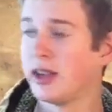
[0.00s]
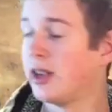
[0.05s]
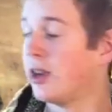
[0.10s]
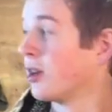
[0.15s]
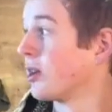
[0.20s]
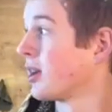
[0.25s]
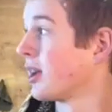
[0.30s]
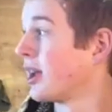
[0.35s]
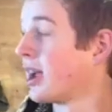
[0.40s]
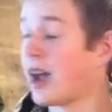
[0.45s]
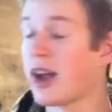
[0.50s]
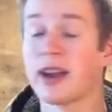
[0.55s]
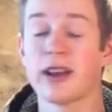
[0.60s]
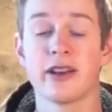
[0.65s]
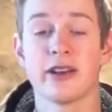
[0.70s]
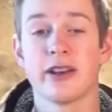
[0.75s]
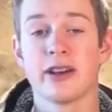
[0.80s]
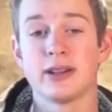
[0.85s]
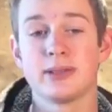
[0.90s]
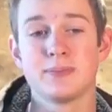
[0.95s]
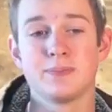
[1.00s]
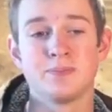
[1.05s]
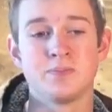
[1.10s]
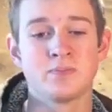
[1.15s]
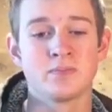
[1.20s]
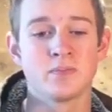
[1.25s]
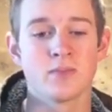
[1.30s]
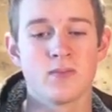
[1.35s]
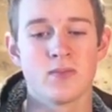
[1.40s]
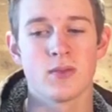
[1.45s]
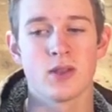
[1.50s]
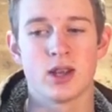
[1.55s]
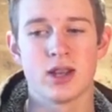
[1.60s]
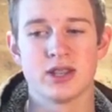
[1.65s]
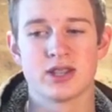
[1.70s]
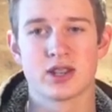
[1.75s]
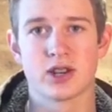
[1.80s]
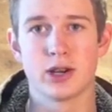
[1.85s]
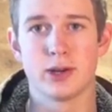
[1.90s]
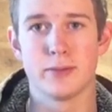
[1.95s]
here in Canada,
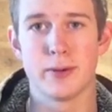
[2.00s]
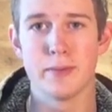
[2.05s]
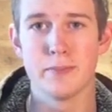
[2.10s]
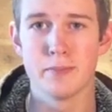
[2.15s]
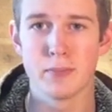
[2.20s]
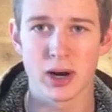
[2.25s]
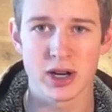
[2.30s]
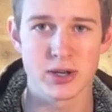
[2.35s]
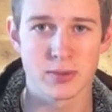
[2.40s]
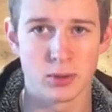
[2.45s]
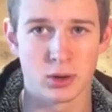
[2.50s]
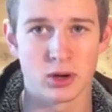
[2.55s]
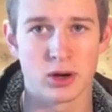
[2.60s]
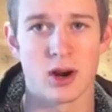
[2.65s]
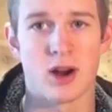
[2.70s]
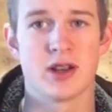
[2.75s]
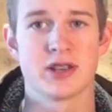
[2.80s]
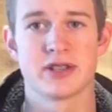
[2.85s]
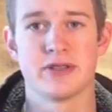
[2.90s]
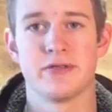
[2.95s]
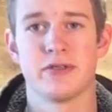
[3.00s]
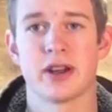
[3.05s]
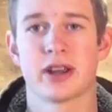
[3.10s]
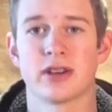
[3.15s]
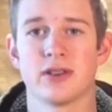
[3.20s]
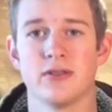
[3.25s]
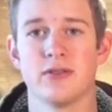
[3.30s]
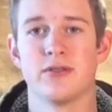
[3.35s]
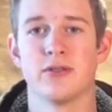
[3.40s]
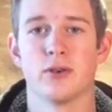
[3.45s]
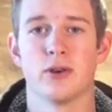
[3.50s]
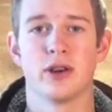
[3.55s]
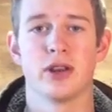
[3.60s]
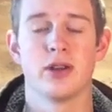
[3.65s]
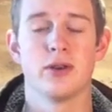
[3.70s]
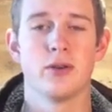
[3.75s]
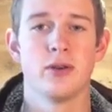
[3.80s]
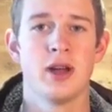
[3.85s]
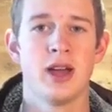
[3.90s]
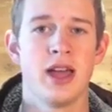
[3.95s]
it's going to be much more cost effective for
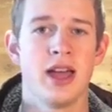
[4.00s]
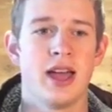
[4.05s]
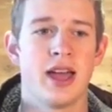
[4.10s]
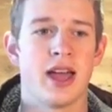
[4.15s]
you.